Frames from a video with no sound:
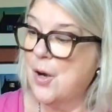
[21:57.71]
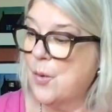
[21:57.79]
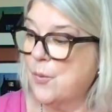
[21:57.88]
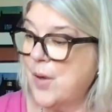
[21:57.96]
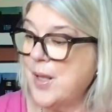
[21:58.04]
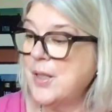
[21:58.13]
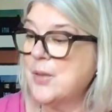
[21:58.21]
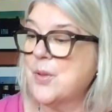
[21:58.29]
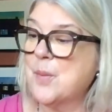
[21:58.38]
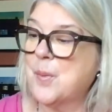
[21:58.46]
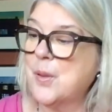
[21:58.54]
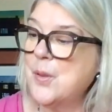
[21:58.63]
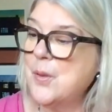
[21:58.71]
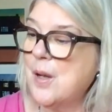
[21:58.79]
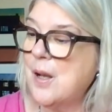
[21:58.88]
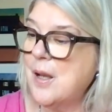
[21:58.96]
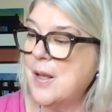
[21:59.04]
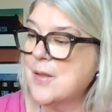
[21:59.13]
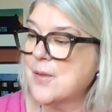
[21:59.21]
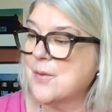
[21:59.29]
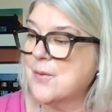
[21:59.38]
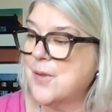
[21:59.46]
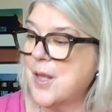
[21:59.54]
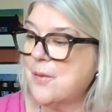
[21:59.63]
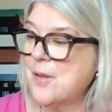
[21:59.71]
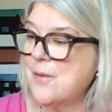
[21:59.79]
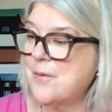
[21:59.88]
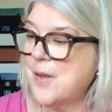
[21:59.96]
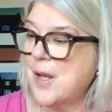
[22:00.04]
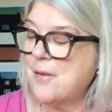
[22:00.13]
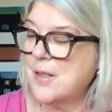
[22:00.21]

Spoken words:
ringed with blue lines and feathery fairy